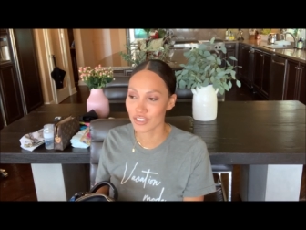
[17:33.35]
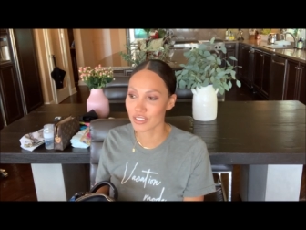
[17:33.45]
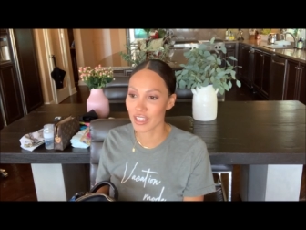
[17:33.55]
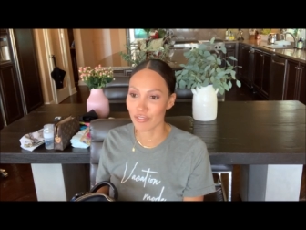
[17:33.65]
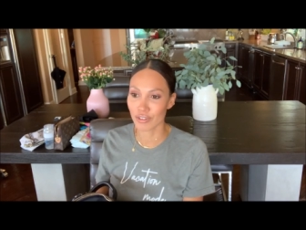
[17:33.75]

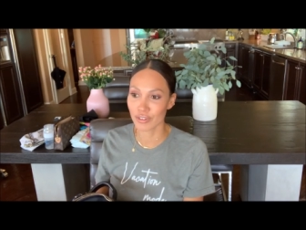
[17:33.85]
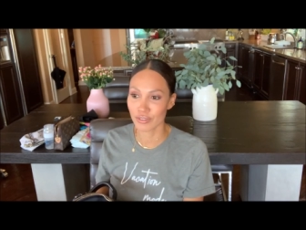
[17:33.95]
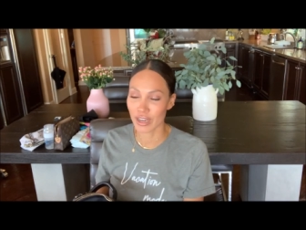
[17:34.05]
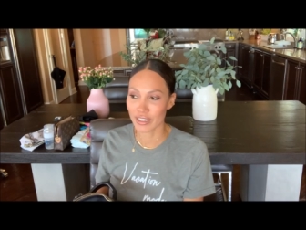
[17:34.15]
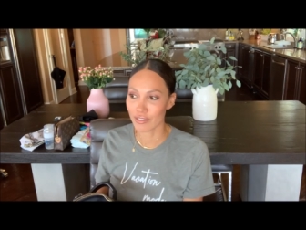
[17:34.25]
never
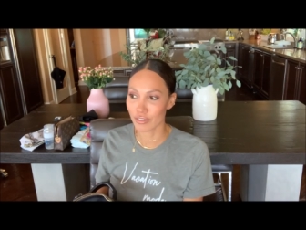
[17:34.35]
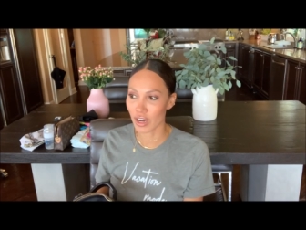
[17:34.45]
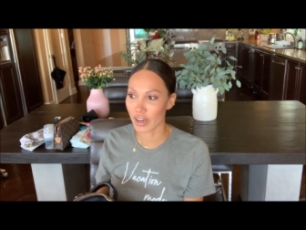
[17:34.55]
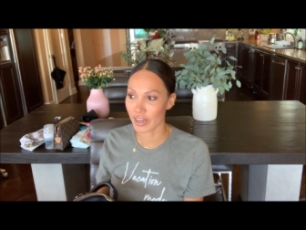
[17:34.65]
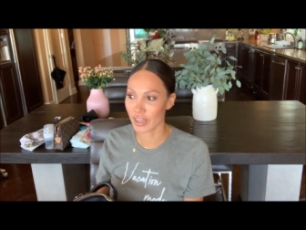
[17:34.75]

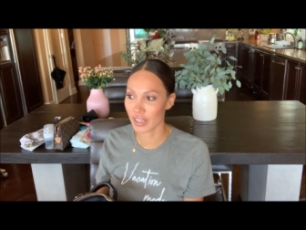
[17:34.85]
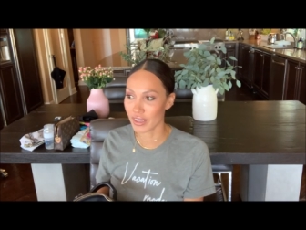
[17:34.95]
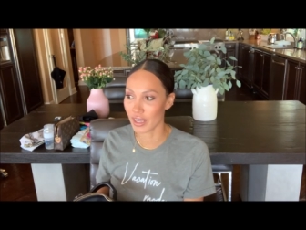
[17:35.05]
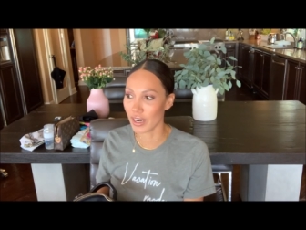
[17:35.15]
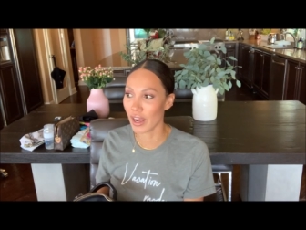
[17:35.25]
got it. And
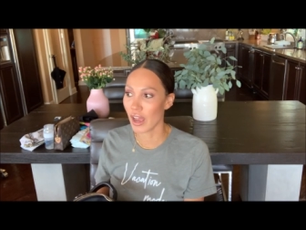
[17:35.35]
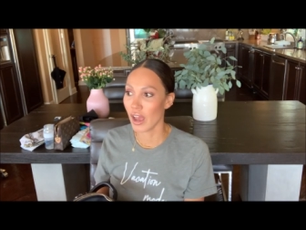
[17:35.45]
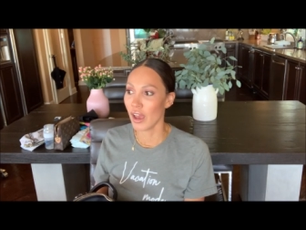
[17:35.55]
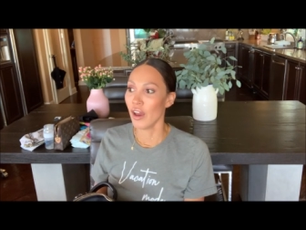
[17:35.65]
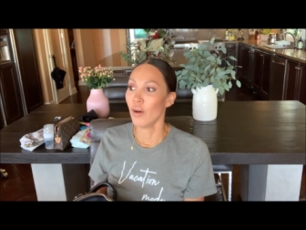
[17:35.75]
then
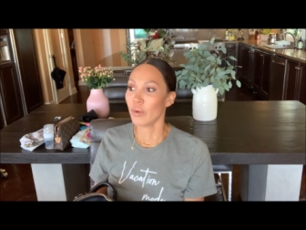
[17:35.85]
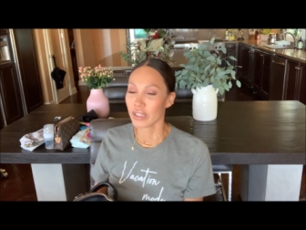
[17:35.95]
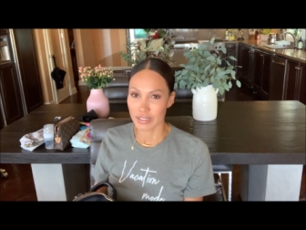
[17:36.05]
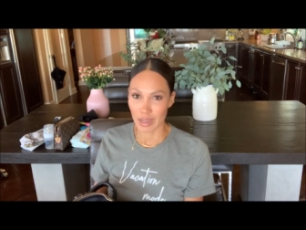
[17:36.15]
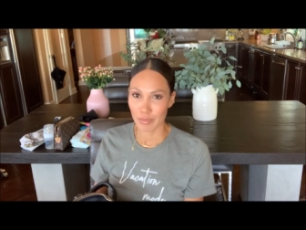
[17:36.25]
when the
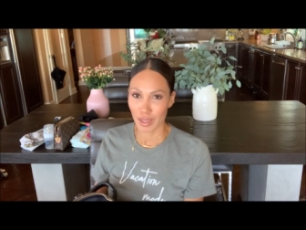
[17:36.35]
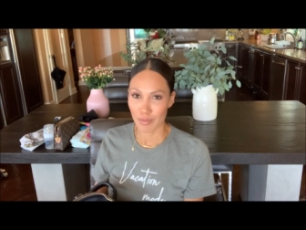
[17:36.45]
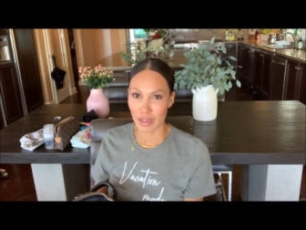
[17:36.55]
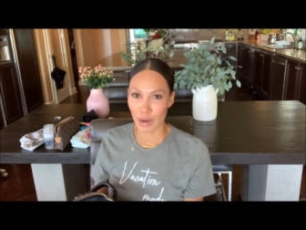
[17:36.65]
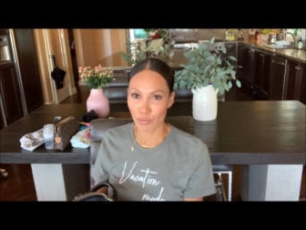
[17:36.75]
time came
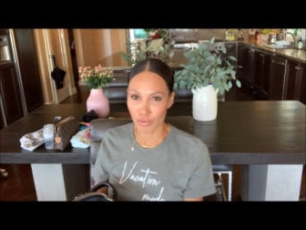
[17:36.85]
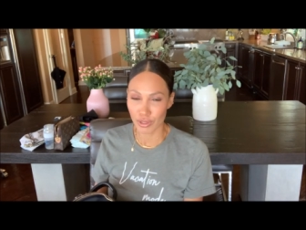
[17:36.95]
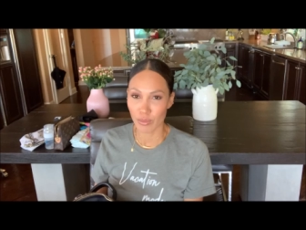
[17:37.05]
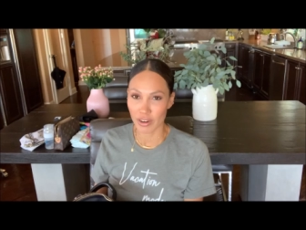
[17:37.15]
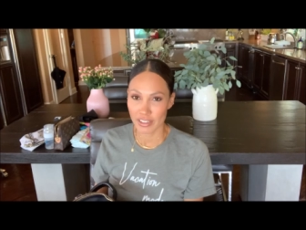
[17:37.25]
that I
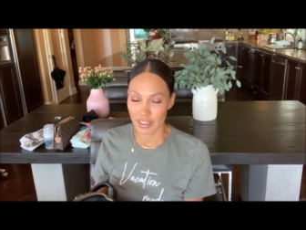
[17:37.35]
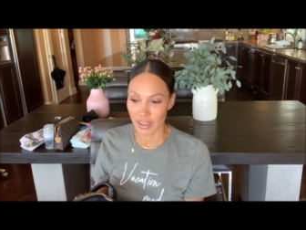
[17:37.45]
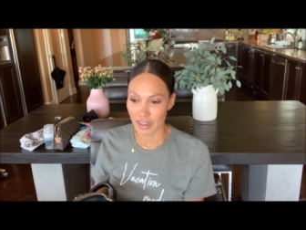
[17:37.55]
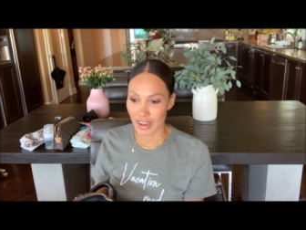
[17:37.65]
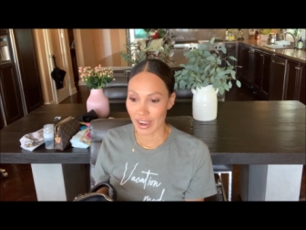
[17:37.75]
really wanted to get
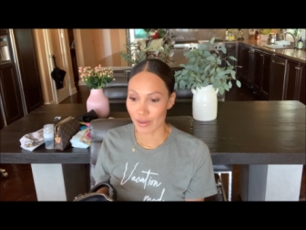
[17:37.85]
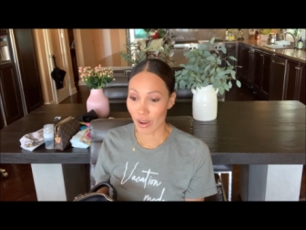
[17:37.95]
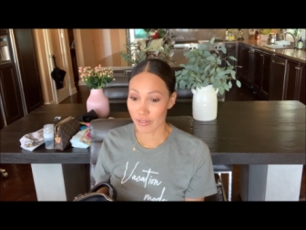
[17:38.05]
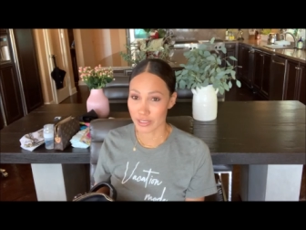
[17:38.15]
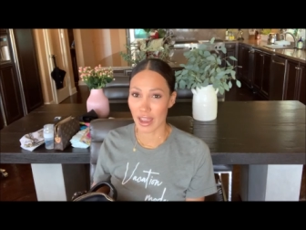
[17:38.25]
it, I
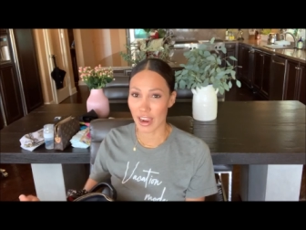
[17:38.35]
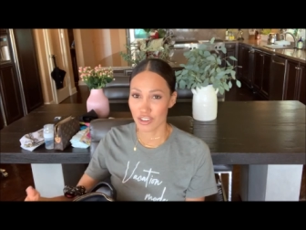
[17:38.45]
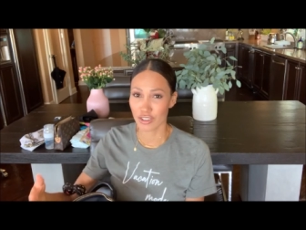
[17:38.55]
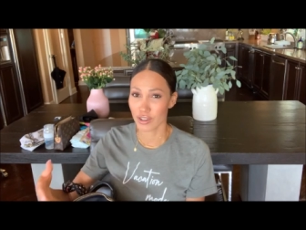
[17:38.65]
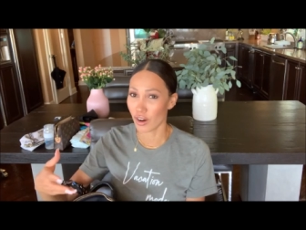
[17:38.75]
was
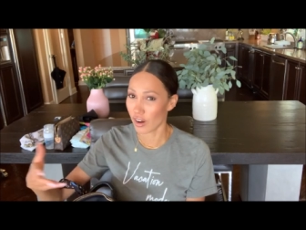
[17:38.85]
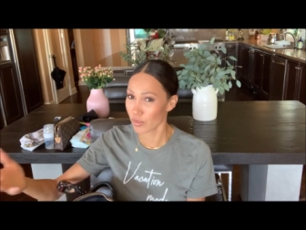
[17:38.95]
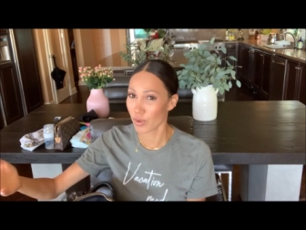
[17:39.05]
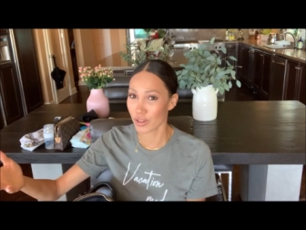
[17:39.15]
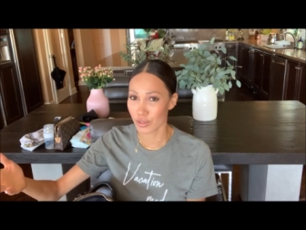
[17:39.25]
actually
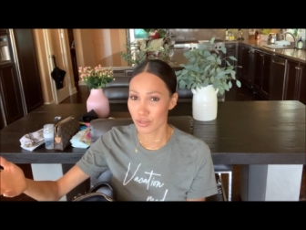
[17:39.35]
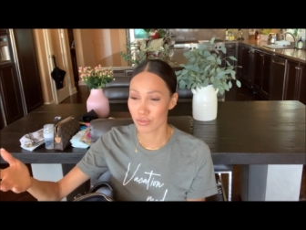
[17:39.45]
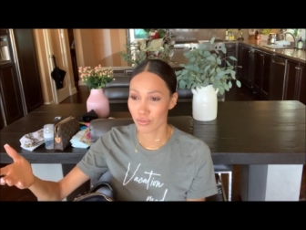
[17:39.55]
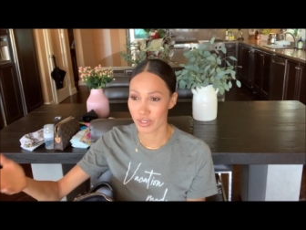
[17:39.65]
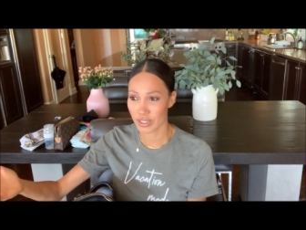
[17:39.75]
on one of those
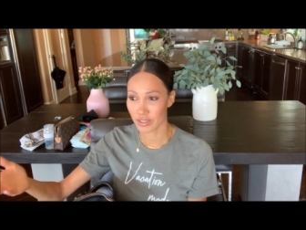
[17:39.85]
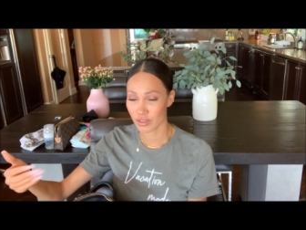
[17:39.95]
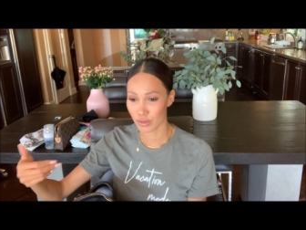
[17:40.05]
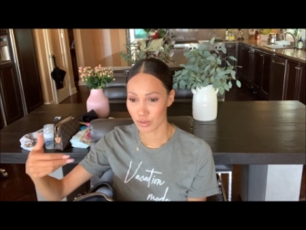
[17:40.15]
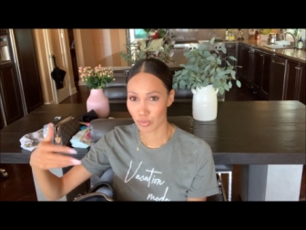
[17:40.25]

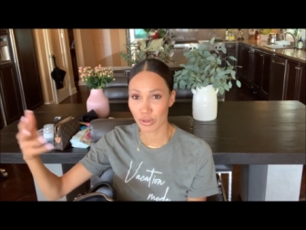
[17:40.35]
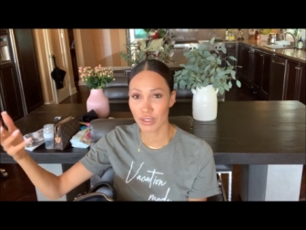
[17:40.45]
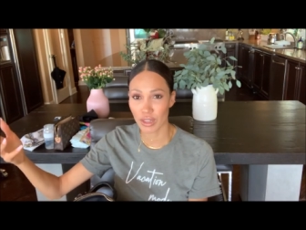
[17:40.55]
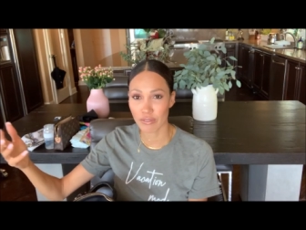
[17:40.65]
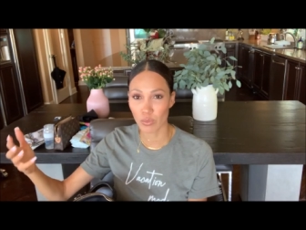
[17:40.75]

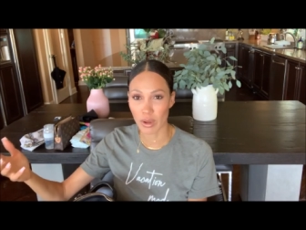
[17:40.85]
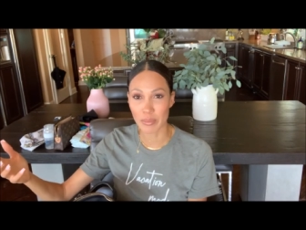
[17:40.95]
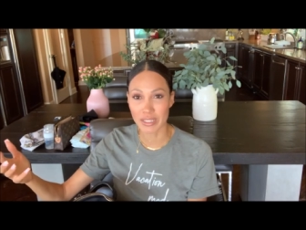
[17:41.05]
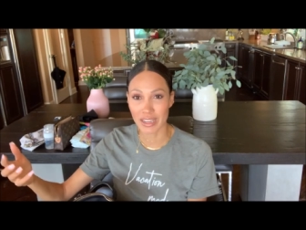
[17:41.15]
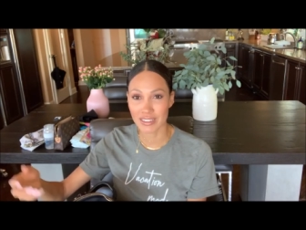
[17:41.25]
pre-loved
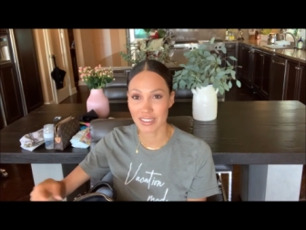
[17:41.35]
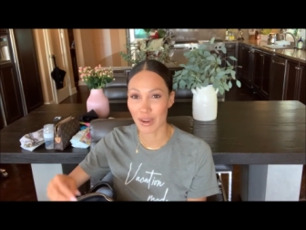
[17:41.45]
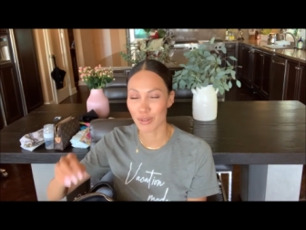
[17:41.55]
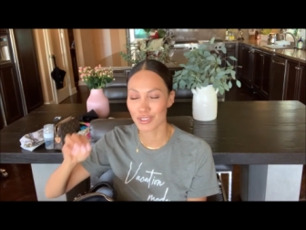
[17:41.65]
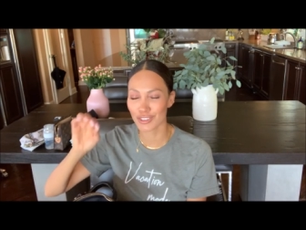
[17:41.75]
websites, and
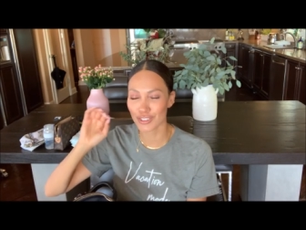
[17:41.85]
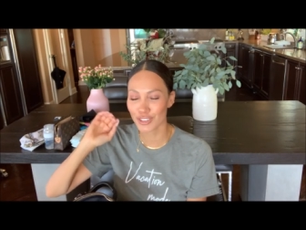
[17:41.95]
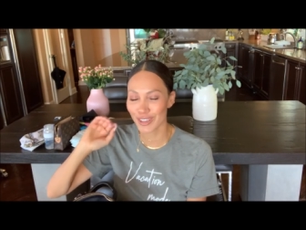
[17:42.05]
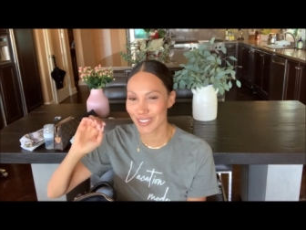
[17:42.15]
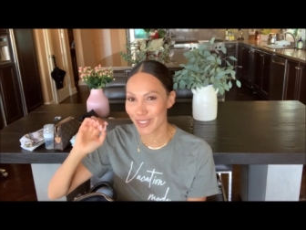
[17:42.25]
I was
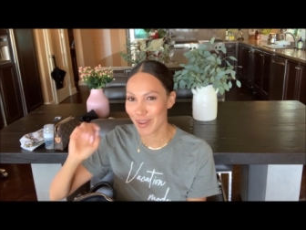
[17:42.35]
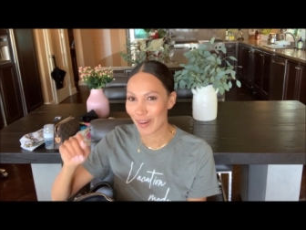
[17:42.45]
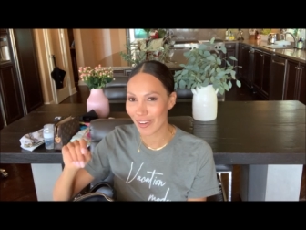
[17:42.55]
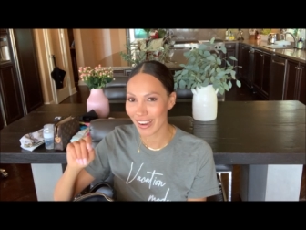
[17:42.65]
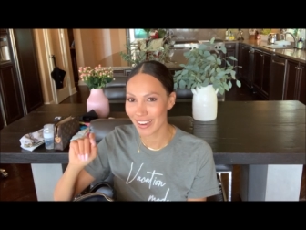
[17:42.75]
just
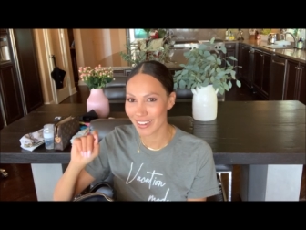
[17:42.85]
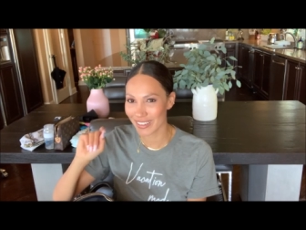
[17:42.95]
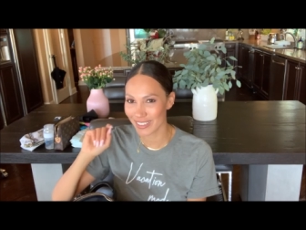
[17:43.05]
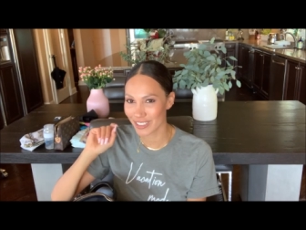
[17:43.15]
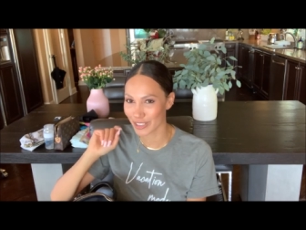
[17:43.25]
about ready to
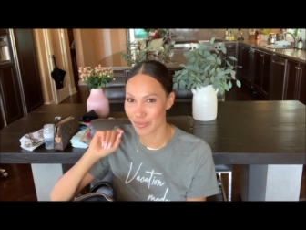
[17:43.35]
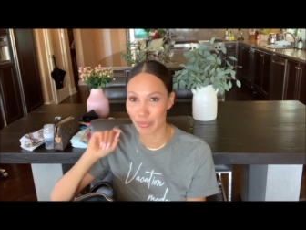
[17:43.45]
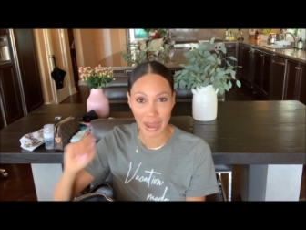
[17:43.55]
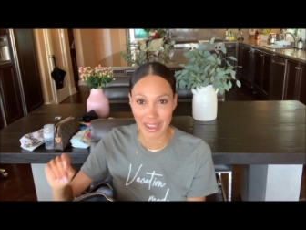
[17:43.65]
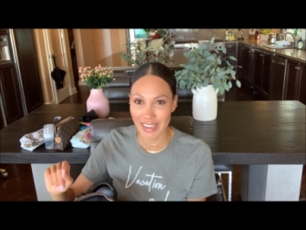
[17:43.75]
just
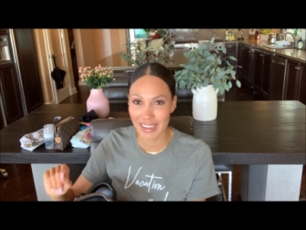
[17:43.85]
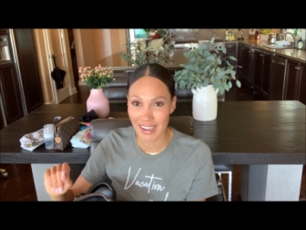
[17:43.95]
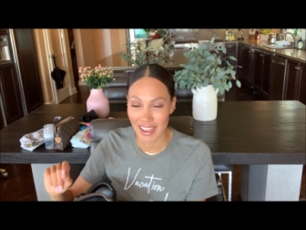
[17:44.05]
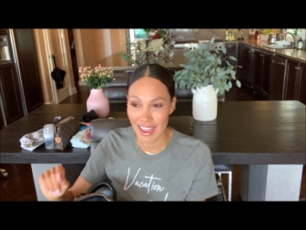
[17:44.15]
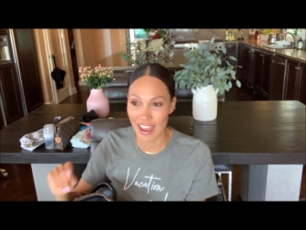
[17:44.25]
buy it.